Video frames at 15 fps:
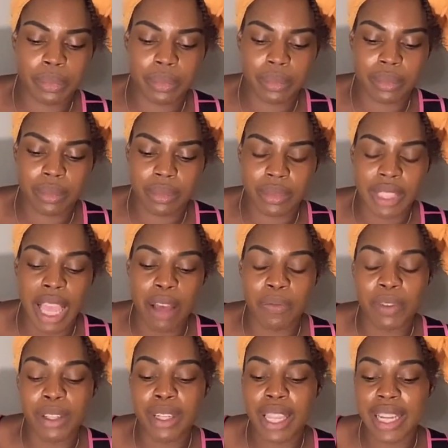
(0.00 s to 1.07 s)
I
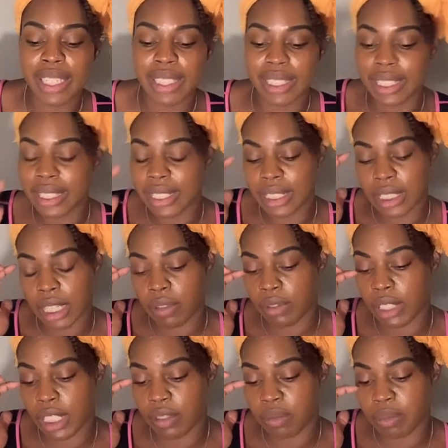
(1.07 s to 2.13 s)
feel like this is definitely
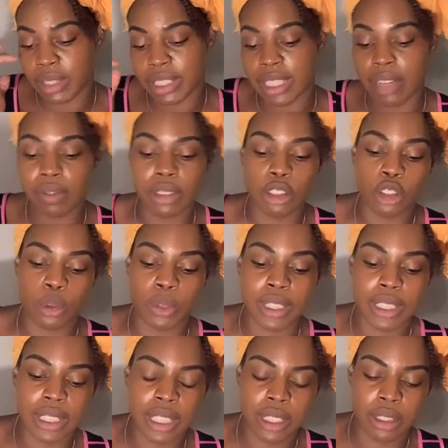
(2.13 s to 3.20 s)
giving me Seven of
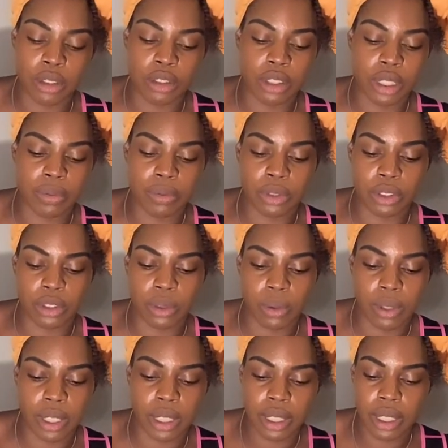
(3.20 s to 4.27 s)
Swords energy for
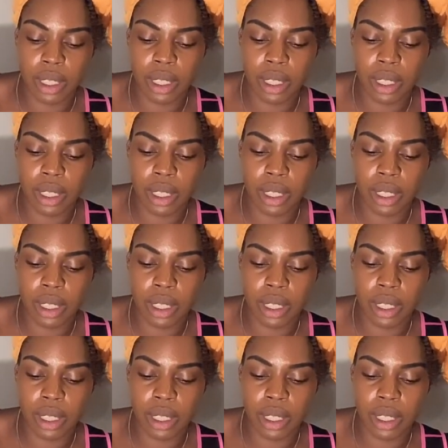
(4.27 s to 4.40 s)
sure.